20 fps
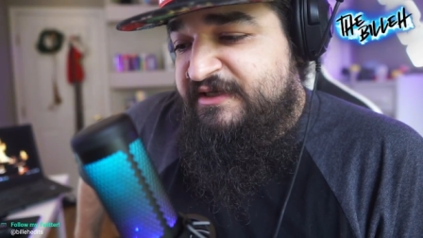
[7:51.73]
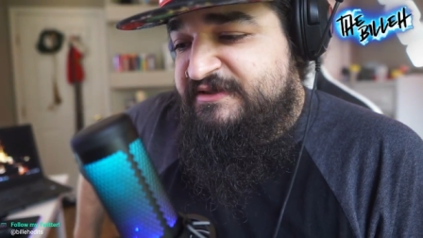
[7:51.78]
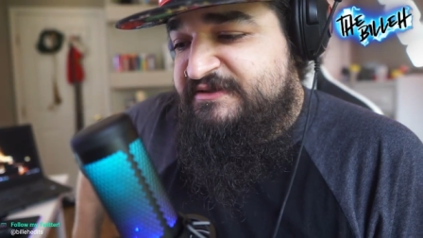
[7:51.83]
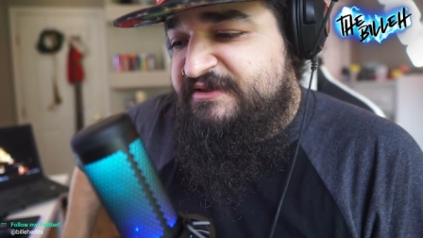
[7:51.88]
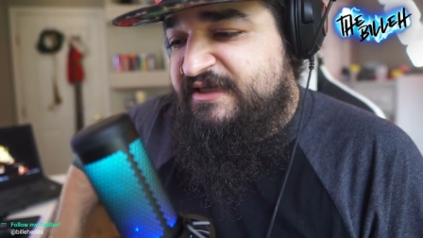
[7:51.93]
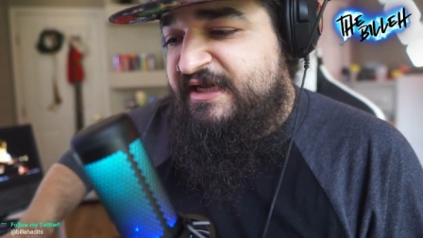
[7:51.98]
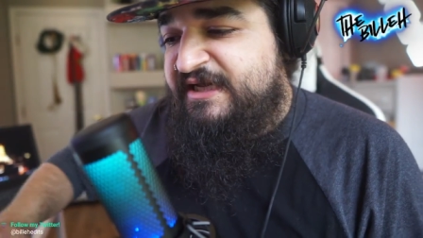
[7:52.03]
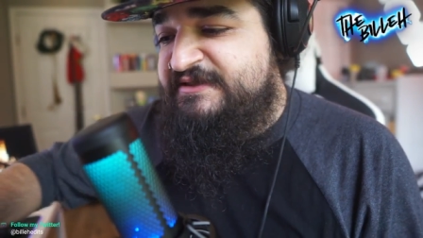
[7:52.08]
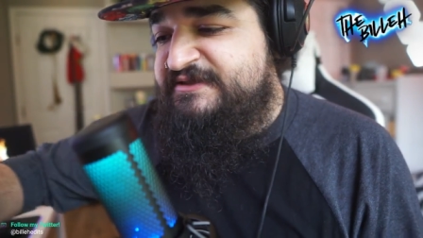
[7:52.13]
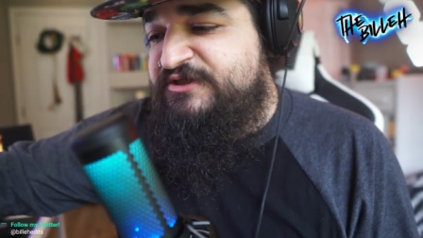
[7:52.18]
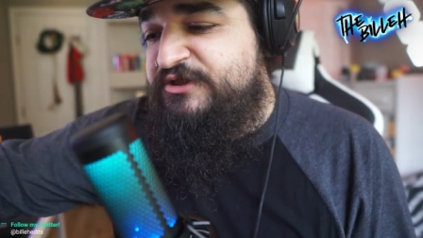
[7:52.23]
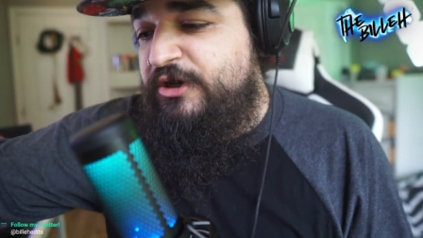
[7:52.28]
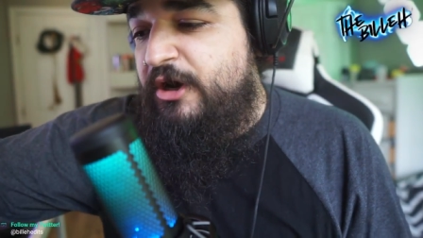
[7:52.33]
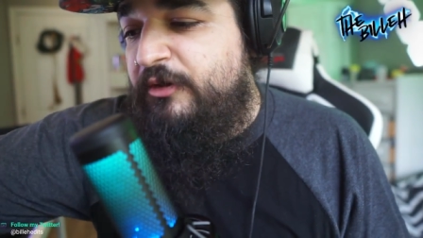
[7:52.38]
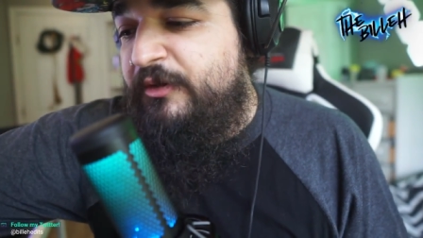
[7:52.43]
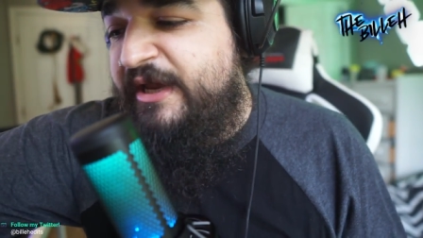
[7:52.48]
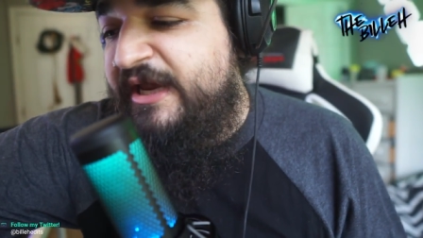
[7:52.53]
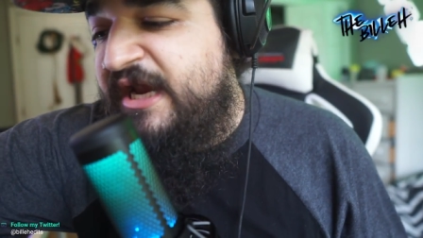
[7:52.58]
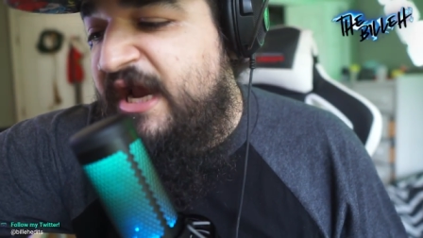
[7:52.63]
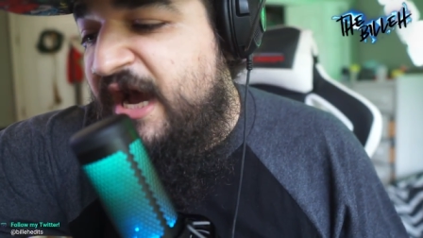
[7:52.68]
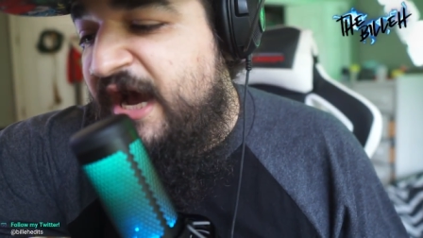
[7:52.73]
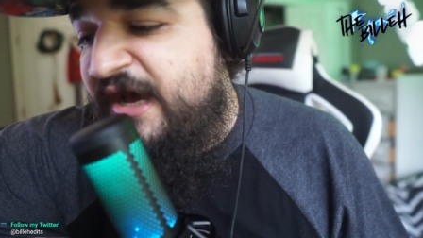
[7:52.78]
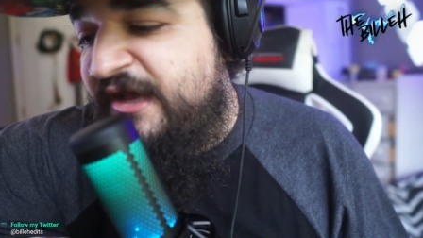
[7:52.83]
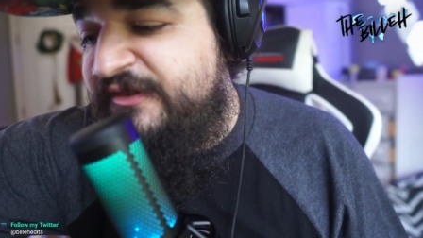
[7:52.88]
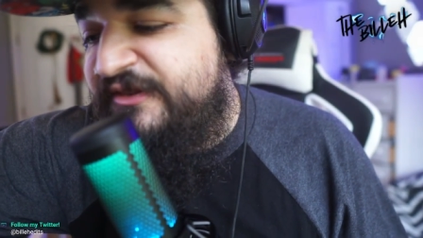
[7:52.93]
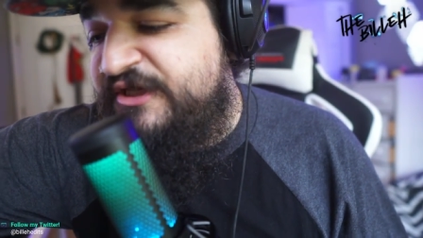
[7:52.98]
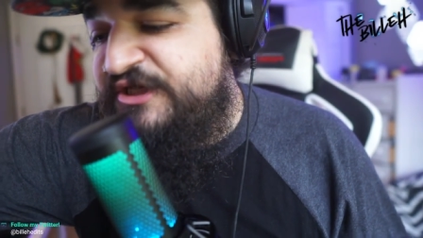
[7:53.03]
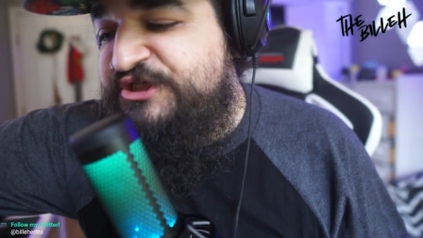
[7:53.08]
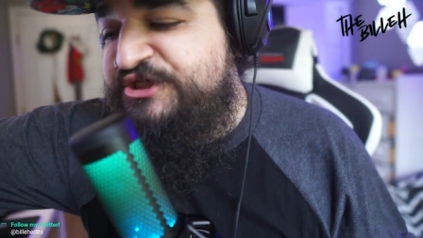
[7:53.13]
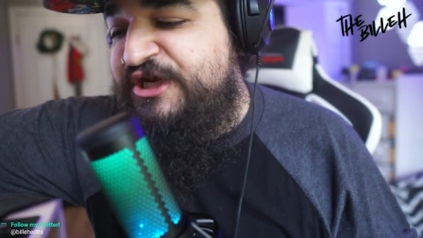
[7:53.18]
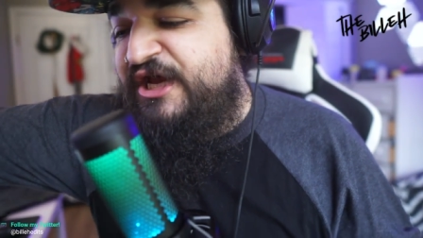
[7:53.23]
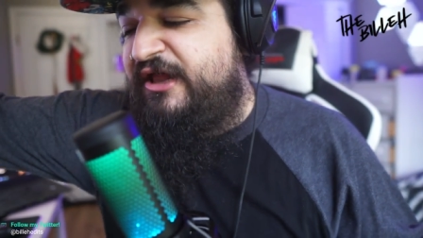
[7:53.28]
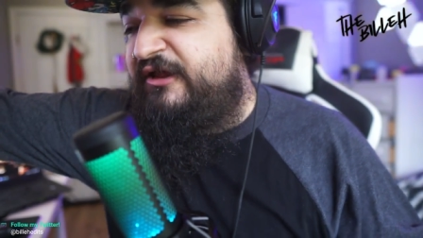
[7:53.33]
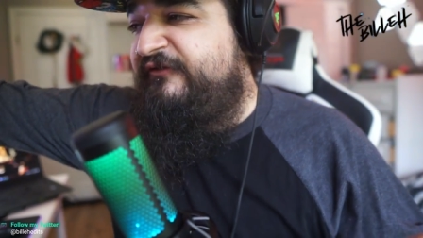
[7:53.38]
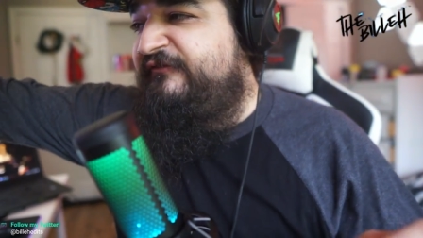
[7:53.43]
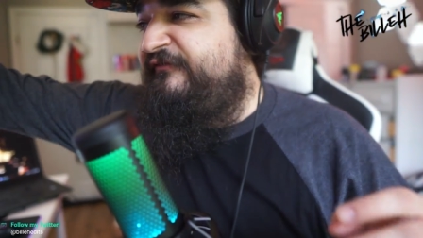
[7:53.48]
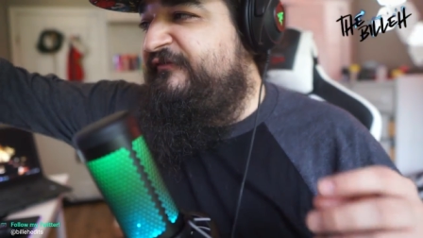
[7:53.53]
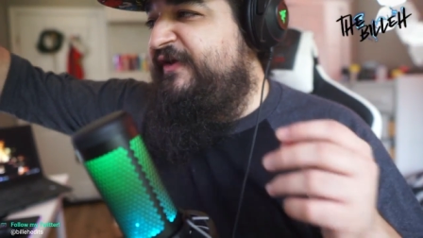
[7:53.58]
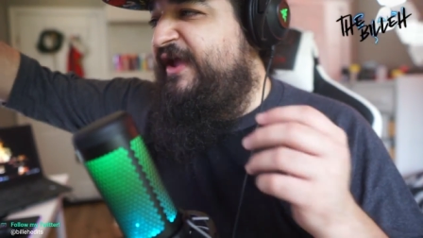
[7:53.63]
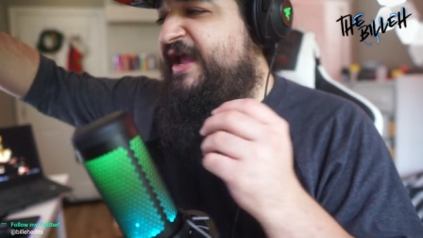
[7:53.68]
It is it's going on the
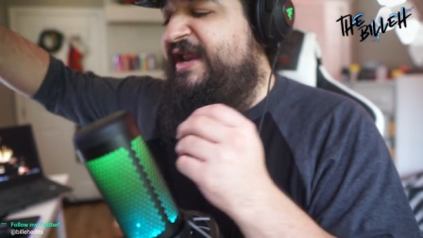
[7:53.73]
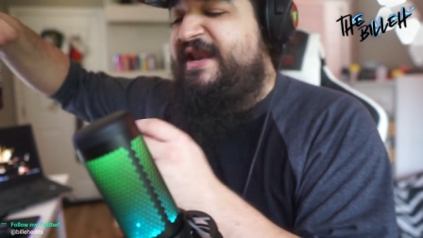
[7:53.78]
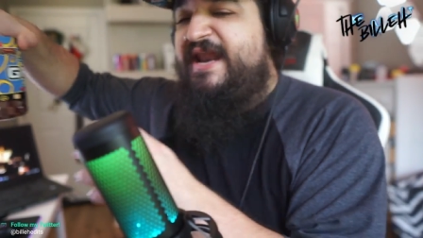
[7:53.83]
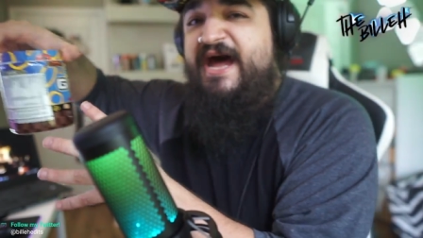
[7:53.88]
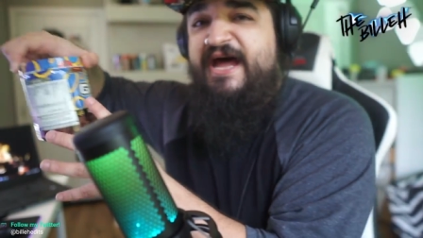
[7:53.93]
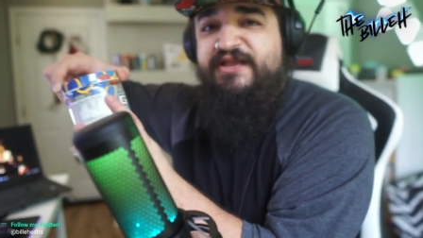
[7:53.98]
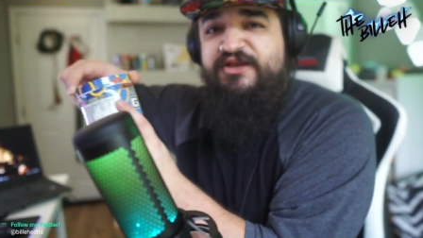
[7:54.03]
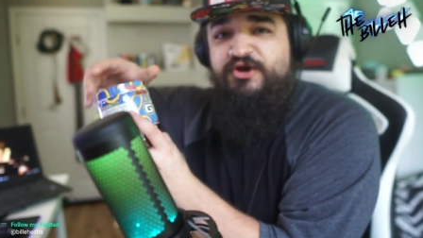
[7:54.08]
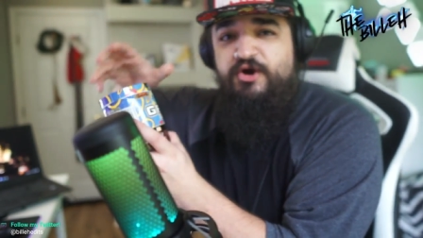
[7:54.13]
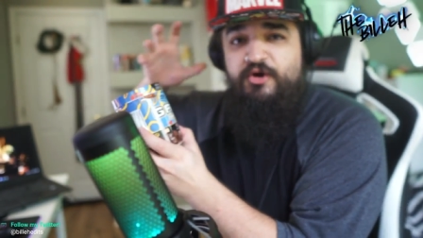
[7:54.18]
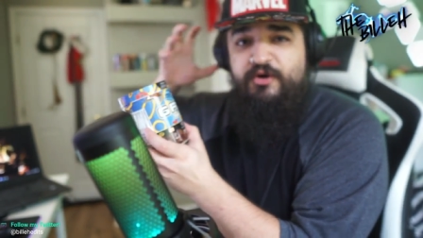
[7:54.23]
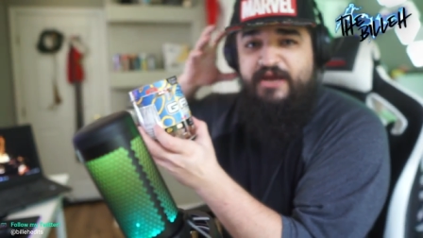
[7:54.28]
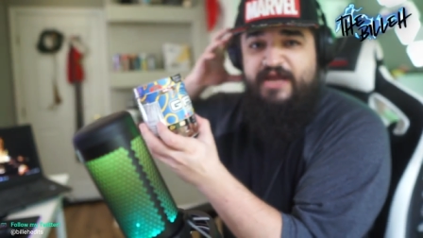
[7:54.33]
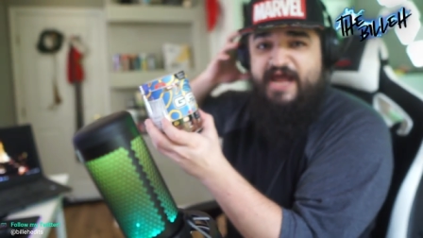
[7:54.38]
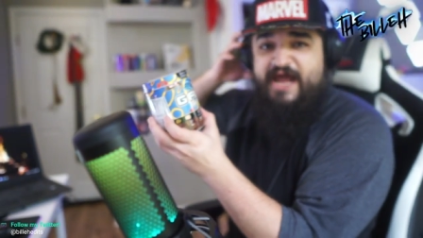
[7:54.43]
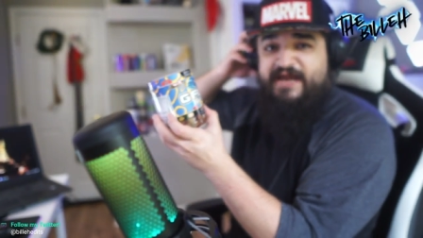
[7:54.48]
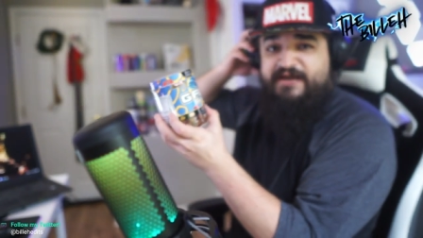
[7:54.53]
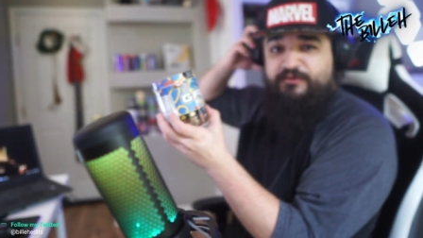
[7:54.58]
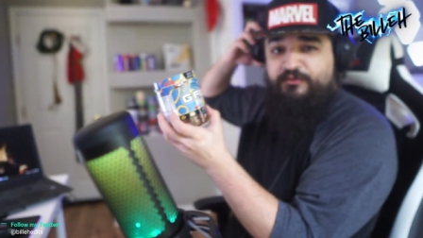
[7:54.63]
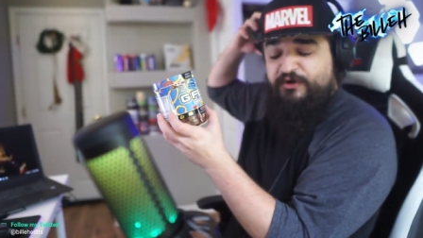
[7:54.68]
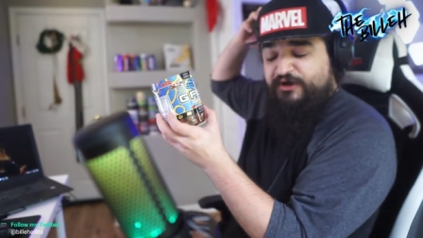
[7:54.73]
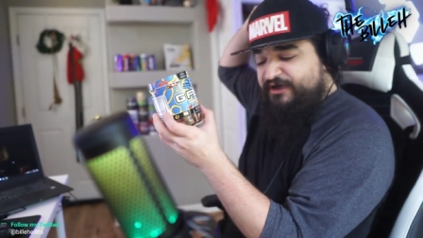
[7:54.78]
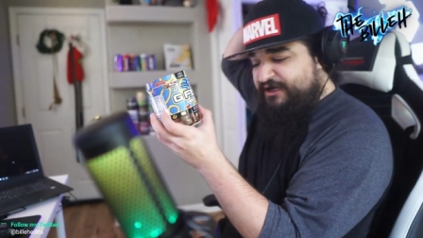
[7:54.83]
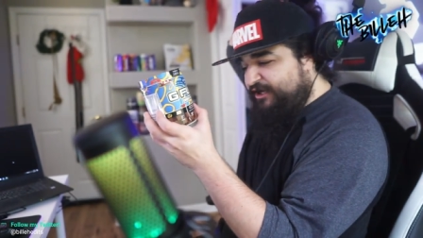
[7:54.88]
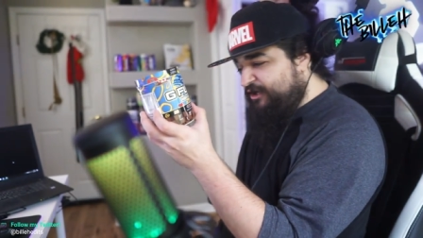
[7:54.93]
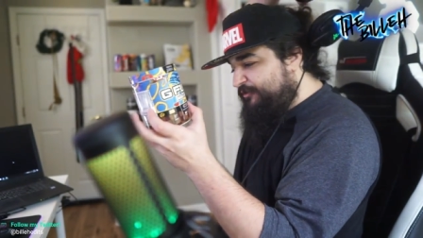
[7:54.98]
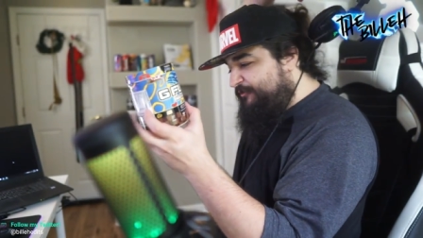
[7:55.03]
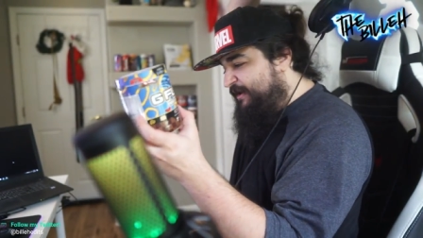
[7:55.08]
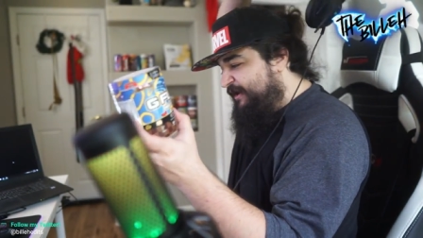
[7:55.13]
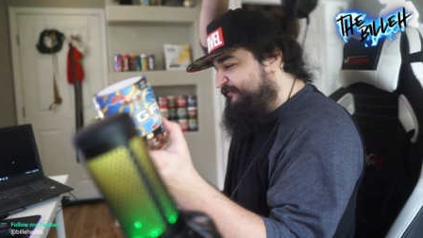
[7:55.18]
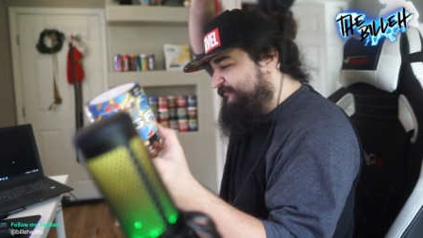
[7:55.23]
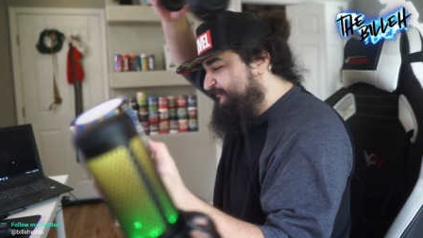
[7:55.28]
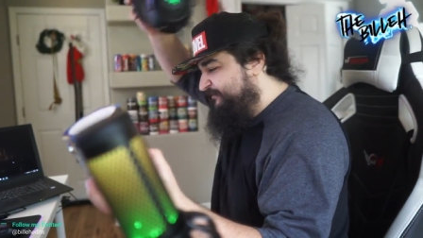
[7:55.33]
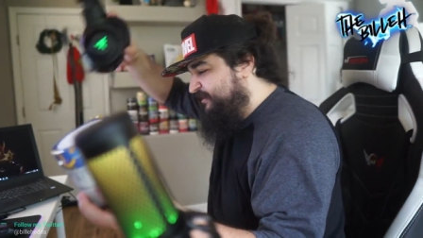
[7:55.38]
shelf and not going anywhere near